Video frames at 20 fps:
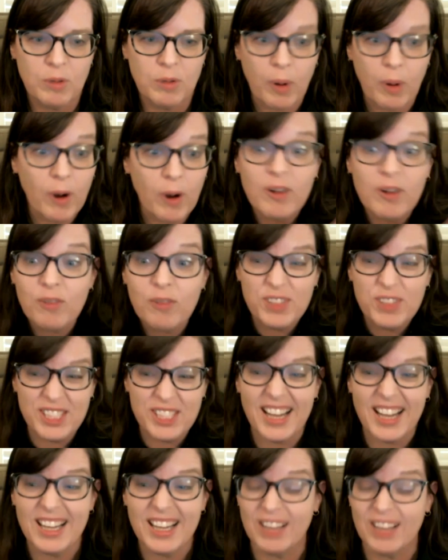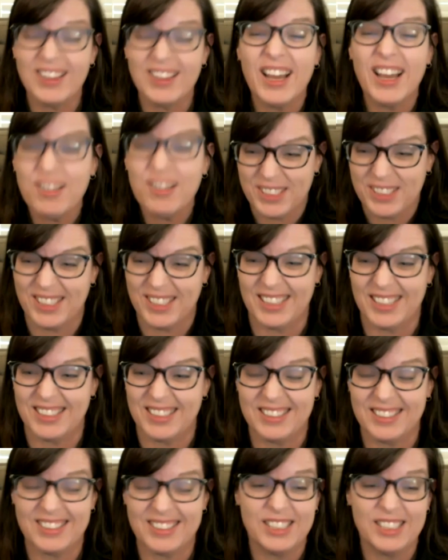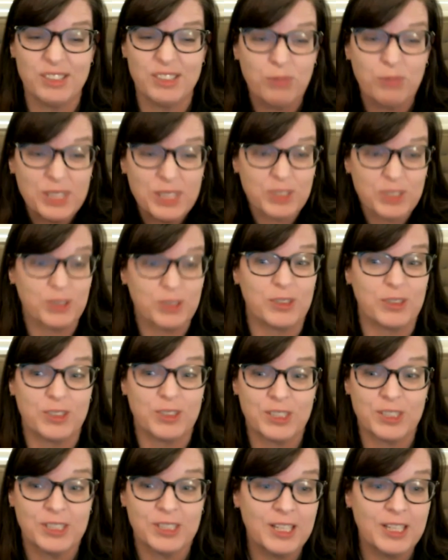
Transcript: Part of science, a lot of science is research,